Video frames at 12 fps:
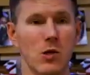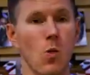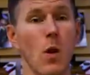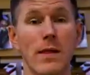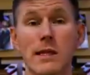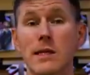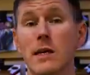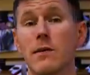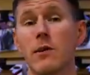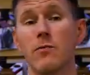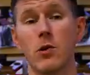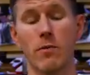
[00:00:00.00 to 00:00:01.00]
So one that's gonna
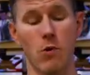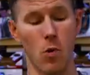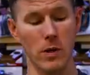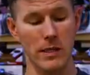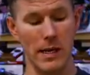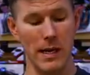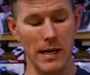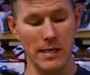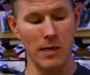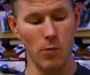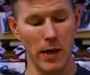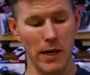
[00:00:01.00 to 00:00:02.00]
give you, of course,
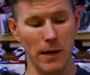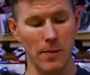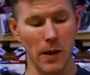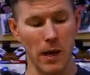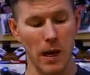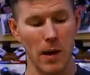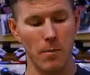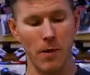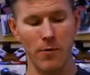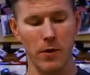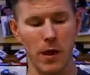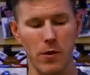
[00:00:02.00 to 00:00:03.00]
easy rigging,
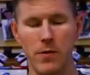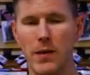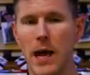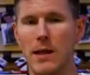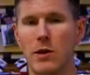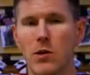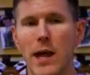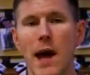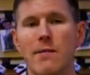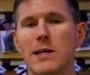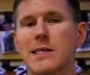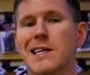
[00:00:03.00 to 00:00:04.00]
but for another, that little
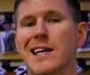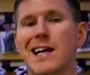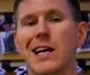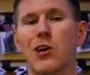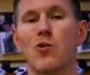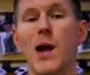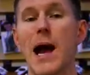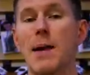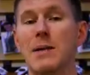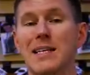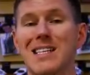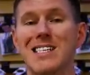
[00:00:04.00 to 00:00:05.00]
cavity is gonna kind of
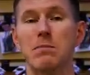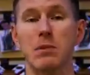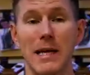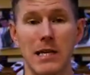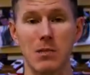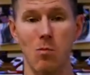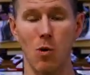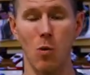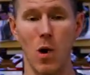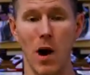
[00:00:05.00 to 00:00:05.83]
grab and displace more